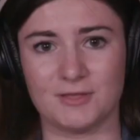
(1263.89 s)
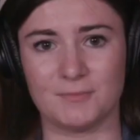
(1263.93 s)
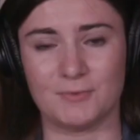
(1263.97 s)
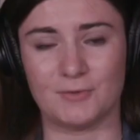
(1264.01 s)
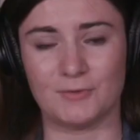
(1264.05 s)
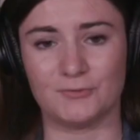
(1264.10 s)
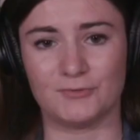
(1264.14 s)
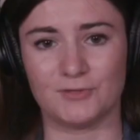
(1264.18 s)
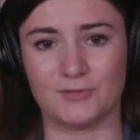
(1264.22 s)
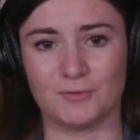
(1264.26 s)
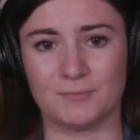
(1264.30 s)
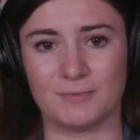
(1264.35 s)
you
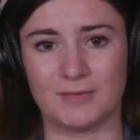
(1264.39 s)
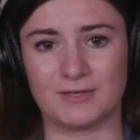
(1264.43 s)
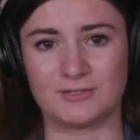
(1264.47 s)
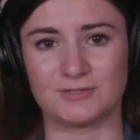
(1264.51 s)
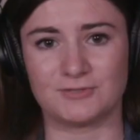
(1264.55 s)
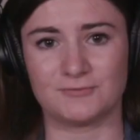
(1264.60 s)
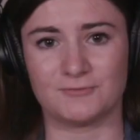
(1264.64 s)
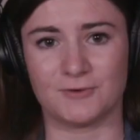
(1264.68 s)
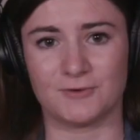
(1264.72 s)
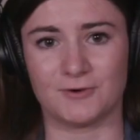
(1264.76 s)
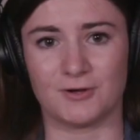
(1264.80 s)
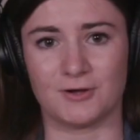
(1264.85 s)
both so
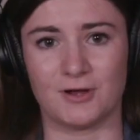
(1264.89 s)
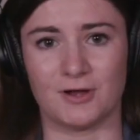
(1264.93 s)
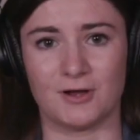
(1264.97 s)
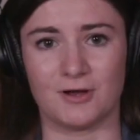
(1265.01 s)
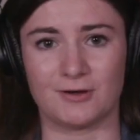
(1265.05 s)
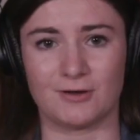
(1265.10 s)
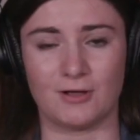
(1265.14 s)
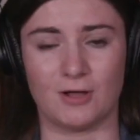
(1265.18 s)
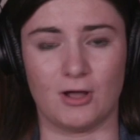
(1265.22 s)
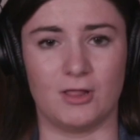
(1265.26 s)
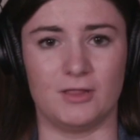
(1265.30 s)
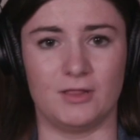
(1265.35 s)
much
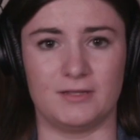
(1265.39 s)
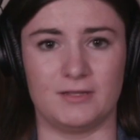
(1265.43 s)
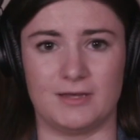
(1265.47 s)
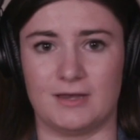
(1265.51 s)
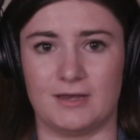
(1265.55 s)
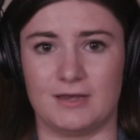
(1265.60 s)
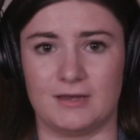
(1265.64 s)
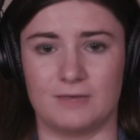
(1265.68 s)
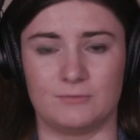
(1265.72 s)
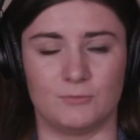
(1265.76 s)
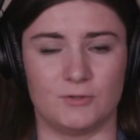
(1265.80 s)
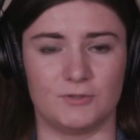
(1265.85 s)
for calling
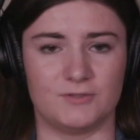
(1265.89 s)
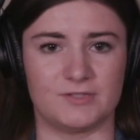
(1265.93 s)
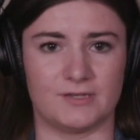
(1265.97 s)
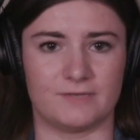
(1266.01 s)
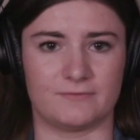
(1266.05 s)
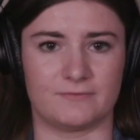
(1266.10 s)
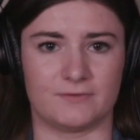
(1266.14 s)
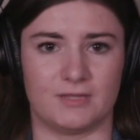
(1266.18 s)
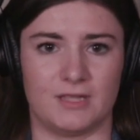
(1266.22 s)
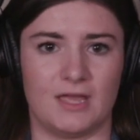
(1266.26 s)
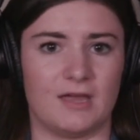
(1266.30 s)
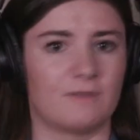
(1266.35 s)
in, and we'll
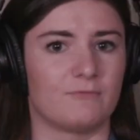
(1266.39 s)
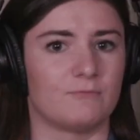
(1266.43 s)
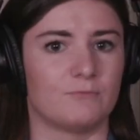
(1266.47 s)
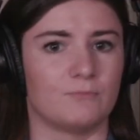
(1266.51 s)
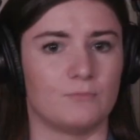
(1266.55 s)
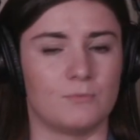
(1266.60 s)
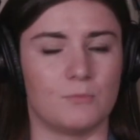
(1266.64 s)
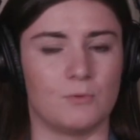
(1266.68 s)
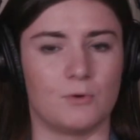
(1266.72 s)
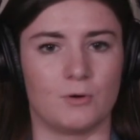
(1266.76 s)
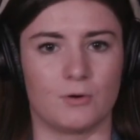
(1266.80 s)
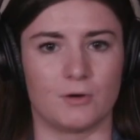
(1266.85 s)
definitely have
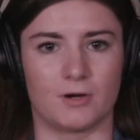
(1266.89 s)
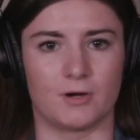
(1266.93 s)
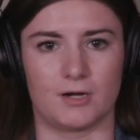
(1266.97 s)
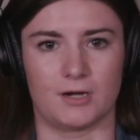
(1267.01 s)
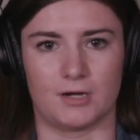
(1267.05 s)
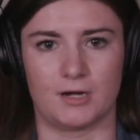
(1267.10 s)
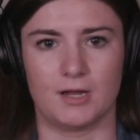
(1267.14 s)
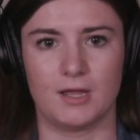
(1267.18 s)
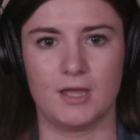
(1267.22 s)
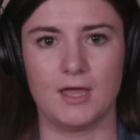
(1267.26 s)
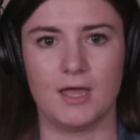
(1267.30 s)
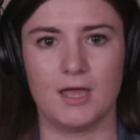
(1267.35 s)

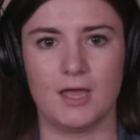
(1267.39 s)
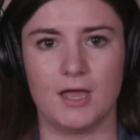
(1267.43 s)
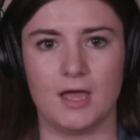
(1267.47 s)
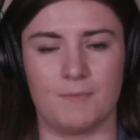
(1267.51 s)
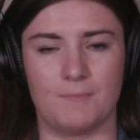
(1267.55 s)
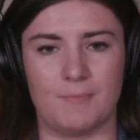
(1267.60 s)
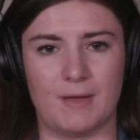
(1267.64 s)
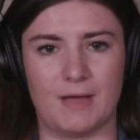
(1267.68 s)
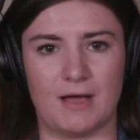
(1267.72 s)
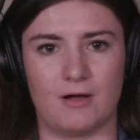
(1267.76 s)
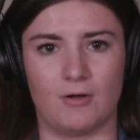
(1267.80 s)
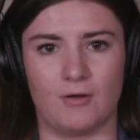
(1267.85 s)
more
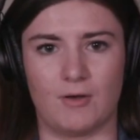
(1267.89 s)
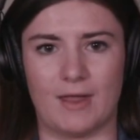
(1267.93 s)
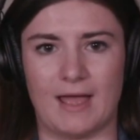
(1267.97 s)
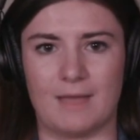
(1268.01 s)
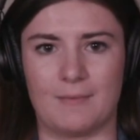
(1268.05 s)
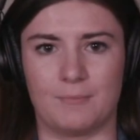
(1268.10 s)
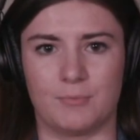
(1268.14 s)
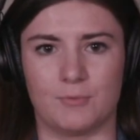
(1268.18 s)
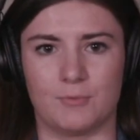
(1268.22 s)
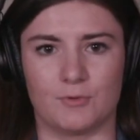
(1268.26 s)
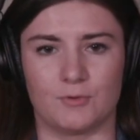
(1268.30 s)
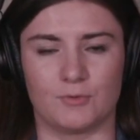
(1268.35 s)
about
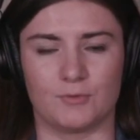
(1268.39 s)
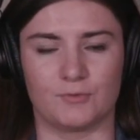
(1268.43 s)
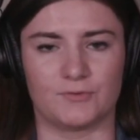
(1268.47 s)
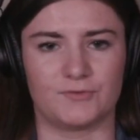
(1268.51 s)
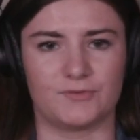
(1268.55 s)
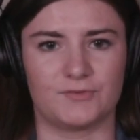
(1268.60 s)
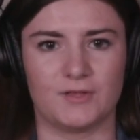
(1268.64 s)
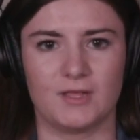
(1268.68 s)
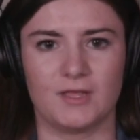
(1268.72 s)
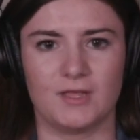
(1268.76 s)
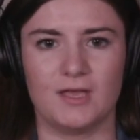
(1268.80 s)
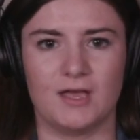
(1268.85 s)

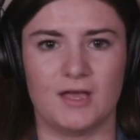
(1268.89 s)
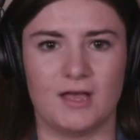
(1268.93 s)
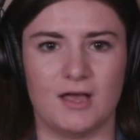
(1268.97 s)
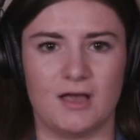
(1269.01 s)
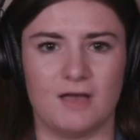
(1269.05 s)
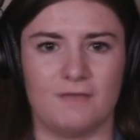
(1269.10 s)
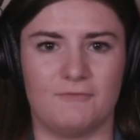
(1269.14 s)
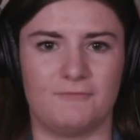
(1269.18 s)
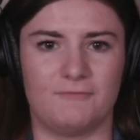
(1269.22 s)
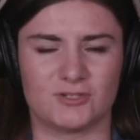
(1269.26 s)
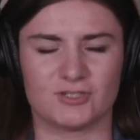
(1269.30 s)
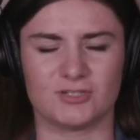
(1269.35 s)
Apple's
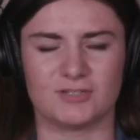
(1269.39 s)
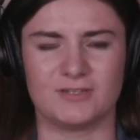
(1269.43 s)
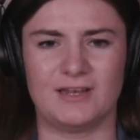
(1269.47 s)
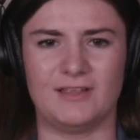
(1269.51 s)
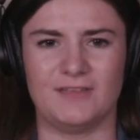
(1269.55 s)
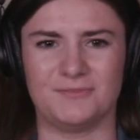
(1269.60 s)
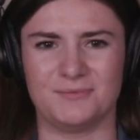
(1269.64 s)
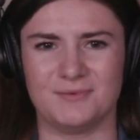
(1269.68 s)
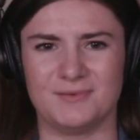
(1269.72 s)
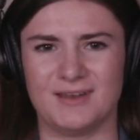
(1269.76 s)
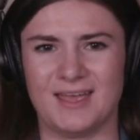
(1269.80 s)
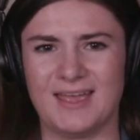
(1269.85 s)
official
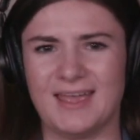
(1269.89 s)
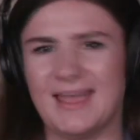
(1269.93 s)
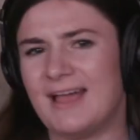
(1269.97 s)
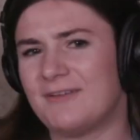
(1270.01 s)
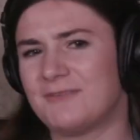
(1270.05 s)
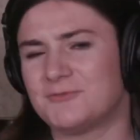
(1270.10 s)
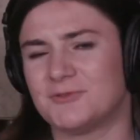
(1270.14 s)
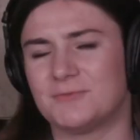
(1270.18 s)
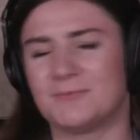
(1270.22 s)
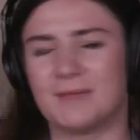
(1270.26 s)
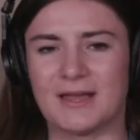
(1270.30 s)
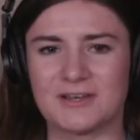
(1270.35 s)
announcement. I
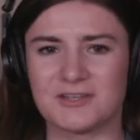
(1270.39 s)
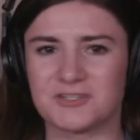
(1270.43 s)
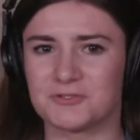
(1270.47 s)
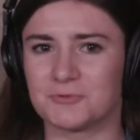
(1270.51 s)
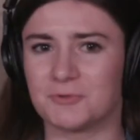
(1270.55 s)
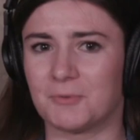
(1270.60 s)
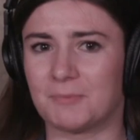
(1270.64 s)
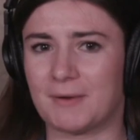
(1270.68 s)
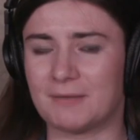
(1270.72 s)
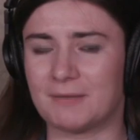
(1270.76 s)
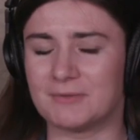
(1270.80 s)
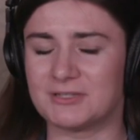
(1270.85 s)
have to imagine
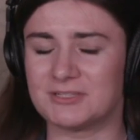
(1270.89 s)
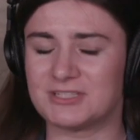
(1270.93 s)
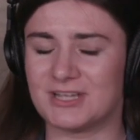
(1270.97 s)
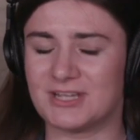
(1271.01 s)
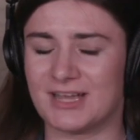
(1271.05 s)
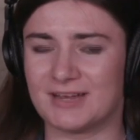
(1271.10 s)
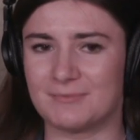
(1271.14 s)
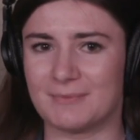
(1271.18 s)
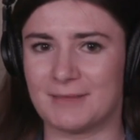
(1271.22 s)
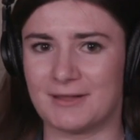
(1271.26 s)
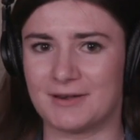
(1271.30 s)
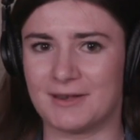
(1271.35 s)
we'll probably
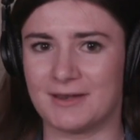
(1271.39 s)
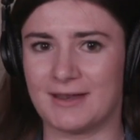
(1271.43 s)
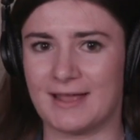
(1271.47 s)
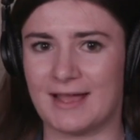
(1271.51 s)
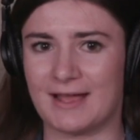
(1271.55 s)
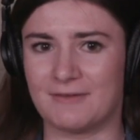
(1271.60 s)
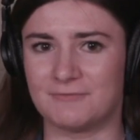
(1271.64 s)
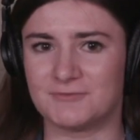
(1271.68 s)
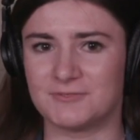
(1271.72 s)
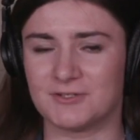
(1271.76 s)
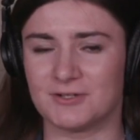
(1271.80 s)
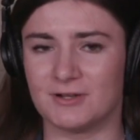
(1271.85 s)
chat about it
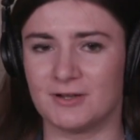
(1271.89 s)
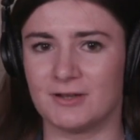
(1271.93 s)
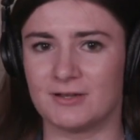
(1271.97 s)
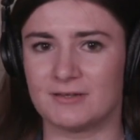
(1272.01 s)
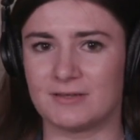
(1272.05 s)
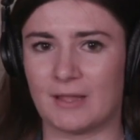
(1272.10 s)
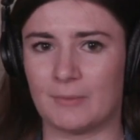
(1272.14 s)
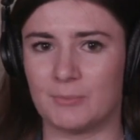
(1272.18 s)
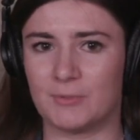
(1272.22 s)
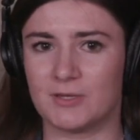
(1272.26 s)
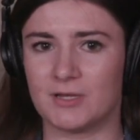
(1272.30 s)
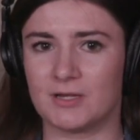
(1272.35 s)
after
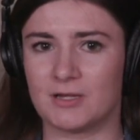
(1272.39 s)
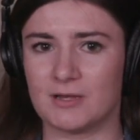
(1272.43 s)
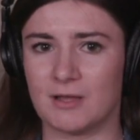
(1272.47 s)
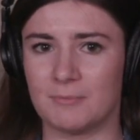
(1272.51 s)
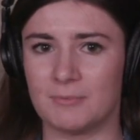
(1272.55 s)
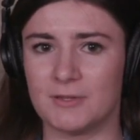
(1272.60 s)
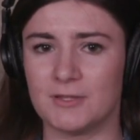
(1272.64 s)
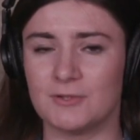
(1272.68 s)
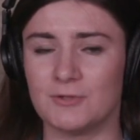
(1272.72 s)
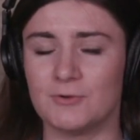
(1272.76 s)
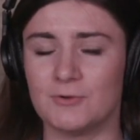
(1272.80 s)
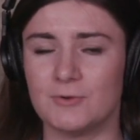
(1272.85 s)

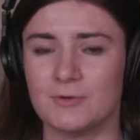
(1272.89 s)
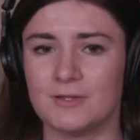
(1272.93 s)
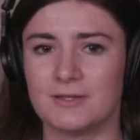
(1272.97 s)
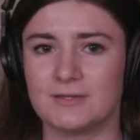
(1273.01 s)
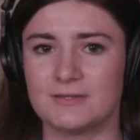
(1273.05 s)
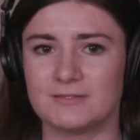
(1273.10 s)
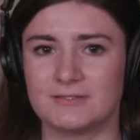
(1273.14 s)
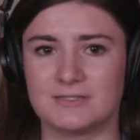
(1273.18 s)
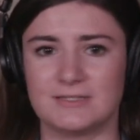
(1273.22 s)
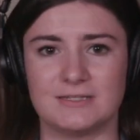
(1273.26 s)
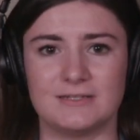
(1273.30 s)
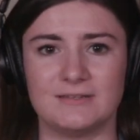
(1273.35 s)

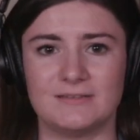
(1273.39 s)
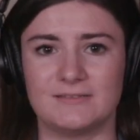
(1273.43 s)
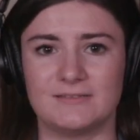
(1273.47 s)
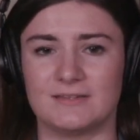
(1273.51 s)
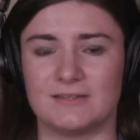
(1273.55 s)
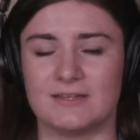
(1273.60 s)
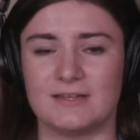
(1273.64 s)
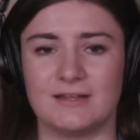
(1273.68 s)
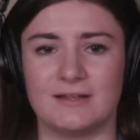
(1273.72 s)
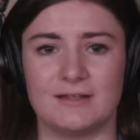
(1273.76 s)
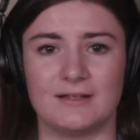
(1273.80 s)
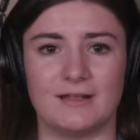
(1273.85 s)

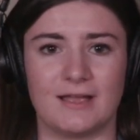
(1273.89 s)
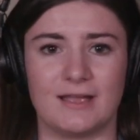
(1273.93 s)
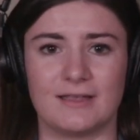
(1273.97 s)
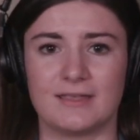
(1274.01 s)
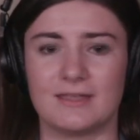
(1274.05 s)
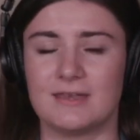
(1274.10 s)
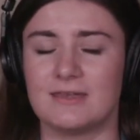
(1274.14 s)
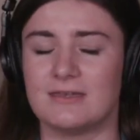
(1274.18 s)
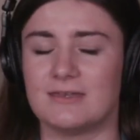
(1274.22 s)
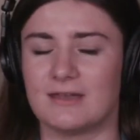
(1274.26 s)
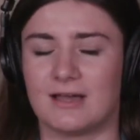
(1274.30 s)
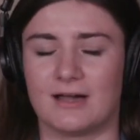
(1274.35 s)
WWDC. I
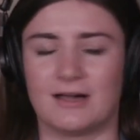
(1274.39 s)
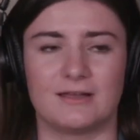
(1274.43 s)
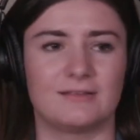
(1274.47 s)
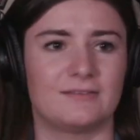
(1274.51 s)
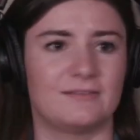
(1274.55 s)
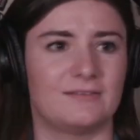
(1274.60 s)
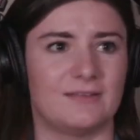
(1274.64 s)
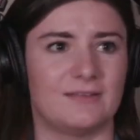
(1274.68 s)
cannot say